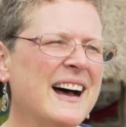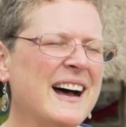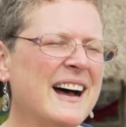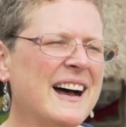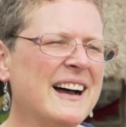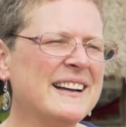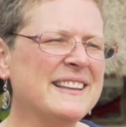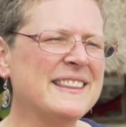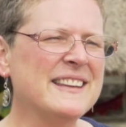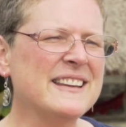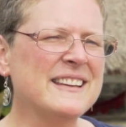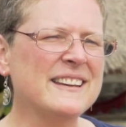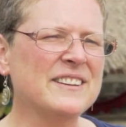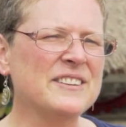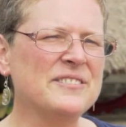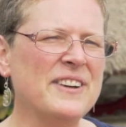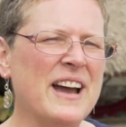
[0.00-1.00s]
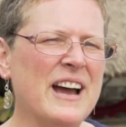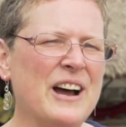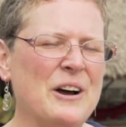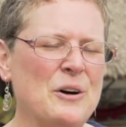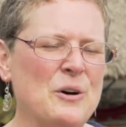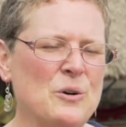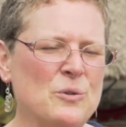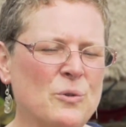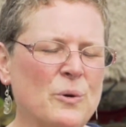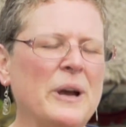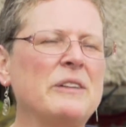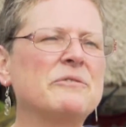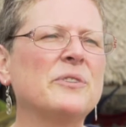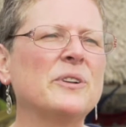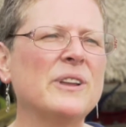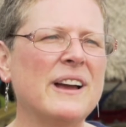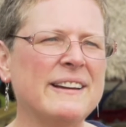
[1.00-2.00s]
I think of how
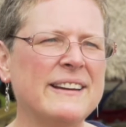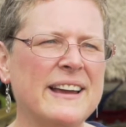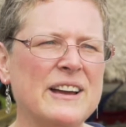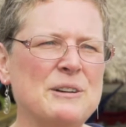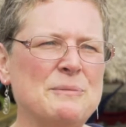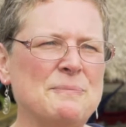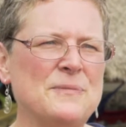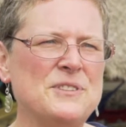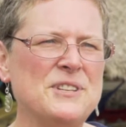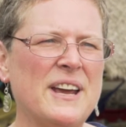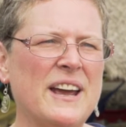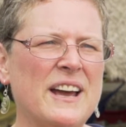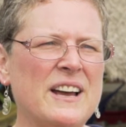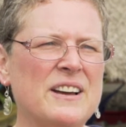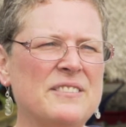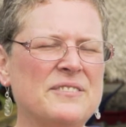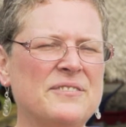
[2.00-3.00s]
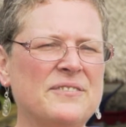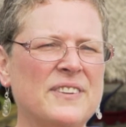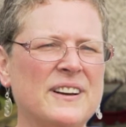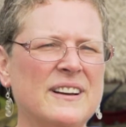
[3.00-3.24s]
grateful I am to have